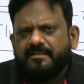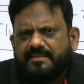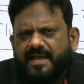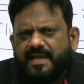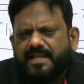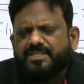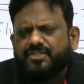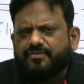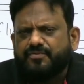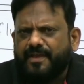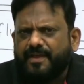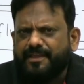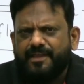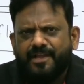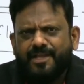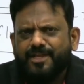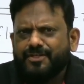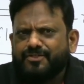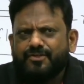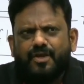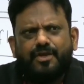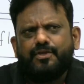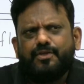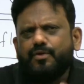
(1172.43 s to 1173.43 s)
That's why,
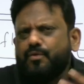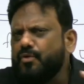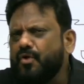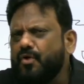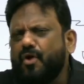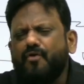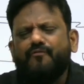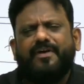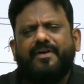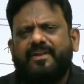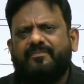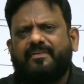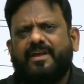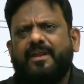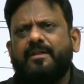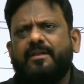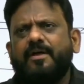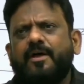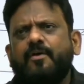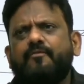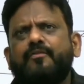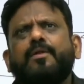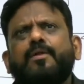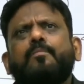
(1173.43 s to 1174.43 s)
so you know very well,
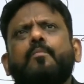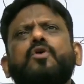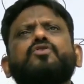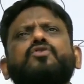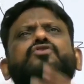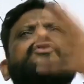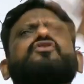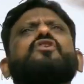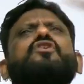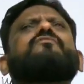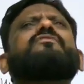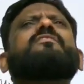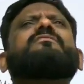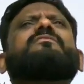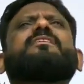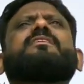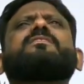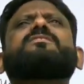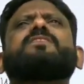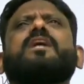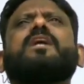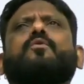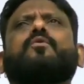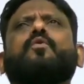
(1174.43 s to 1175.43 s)
when most of the
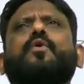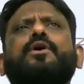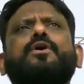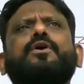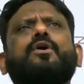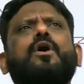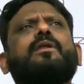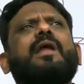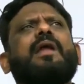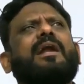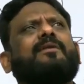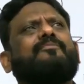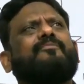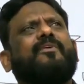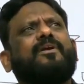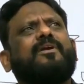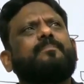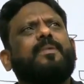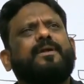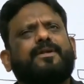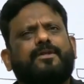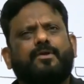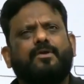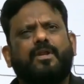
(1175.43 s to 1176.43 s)
things are going on at
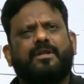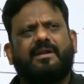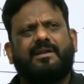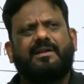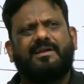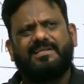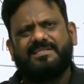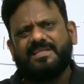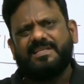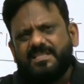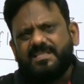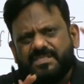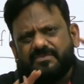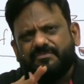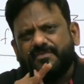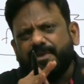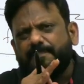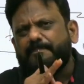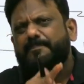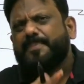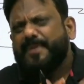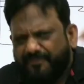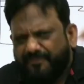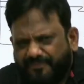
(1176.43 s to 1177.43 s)
one particular conditions,
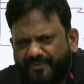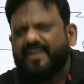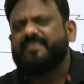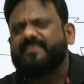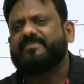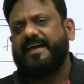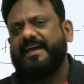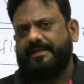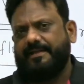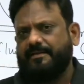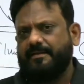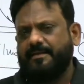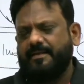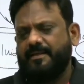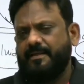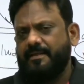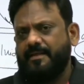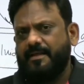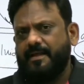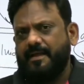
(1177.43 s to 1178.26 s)
we prefer that.